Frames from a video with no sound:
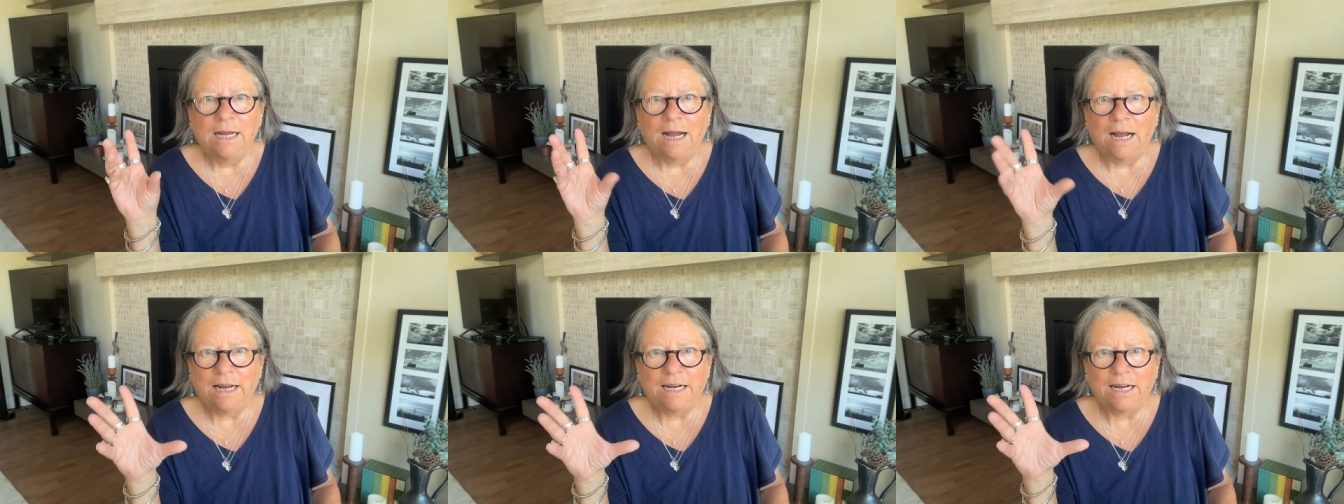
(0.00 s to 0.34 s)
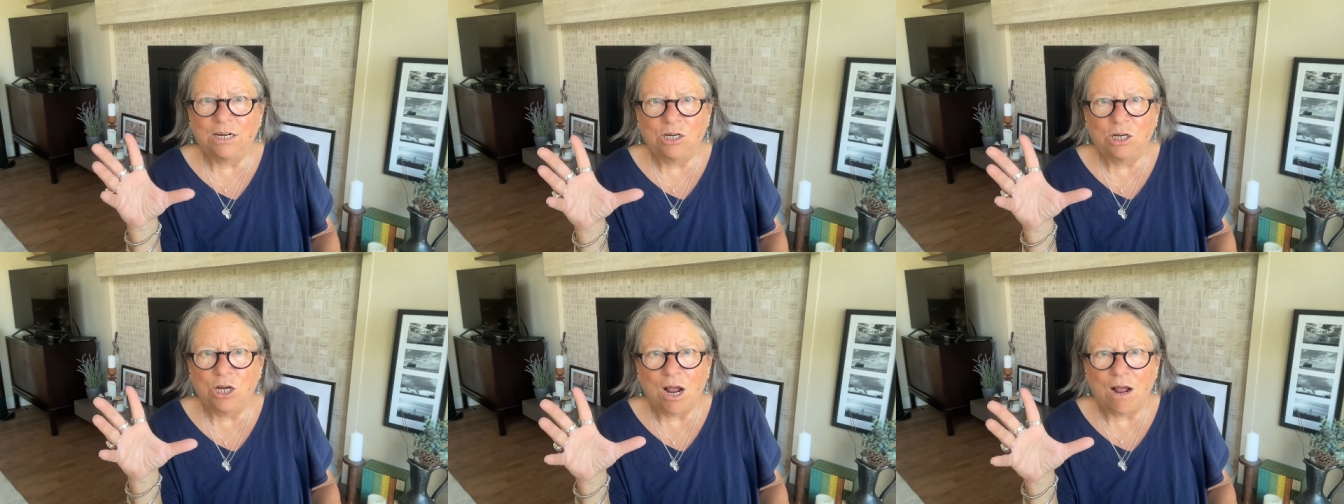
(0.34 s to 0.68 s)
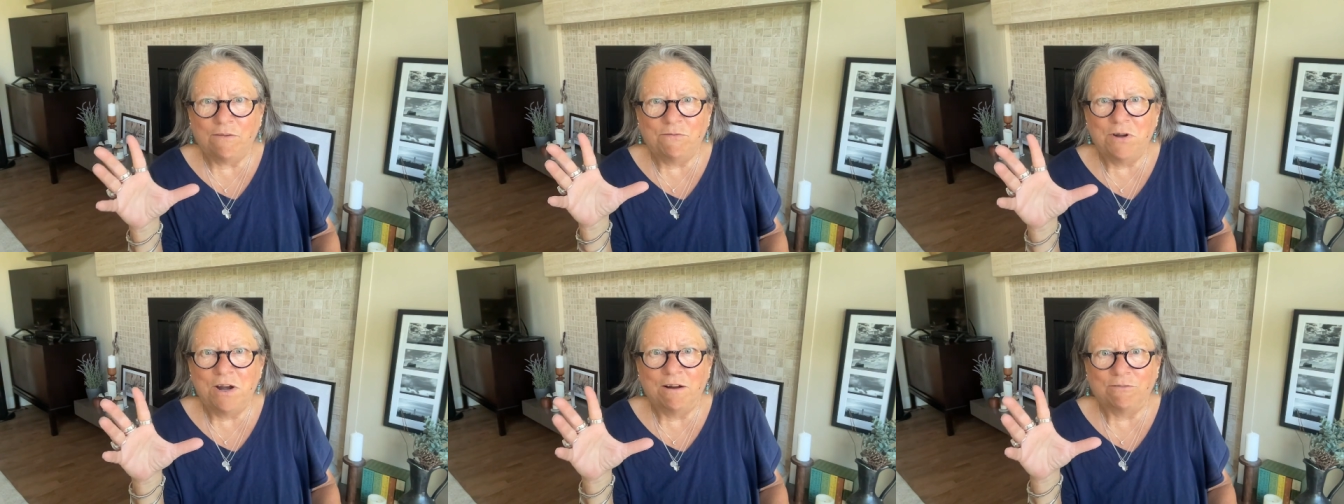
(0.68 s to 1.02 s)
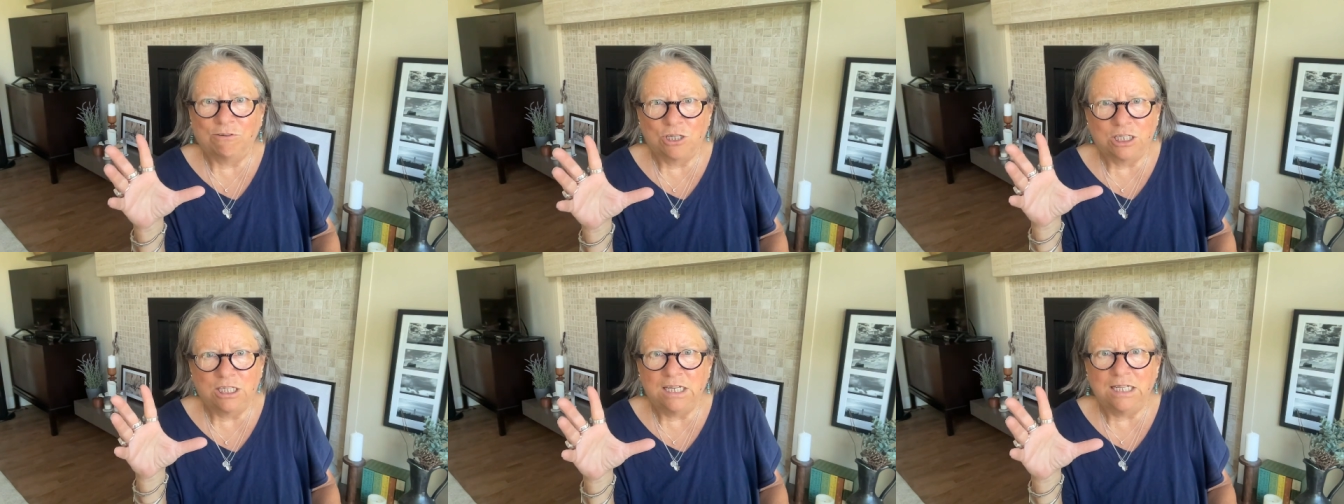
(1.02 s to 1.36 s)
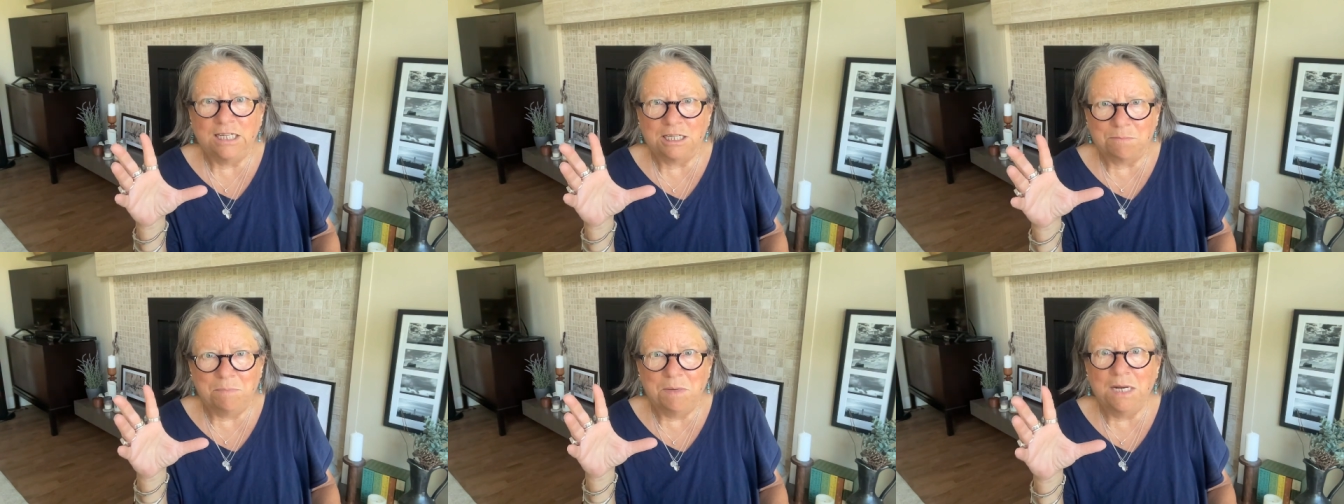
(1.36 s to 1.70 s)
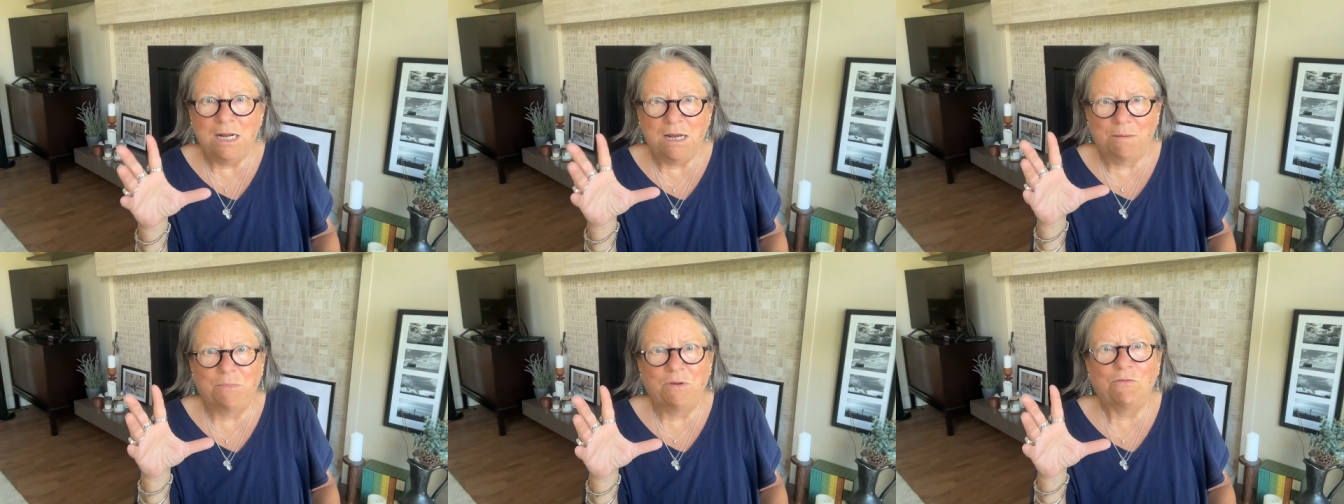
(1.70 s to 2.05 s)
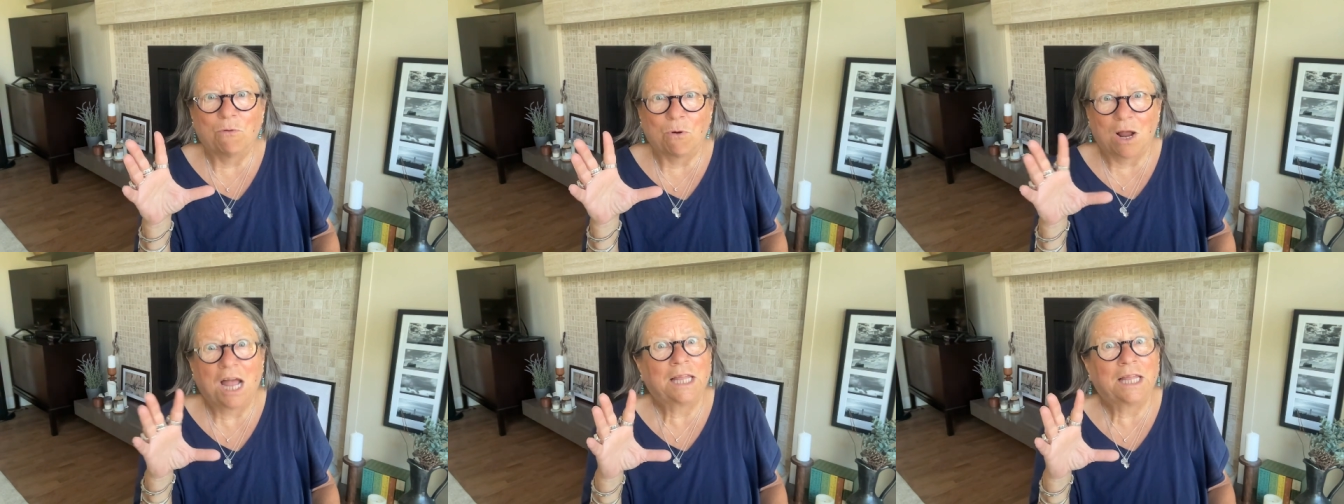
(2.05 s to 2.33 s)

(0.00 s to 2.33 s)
I I've never seen this medium before.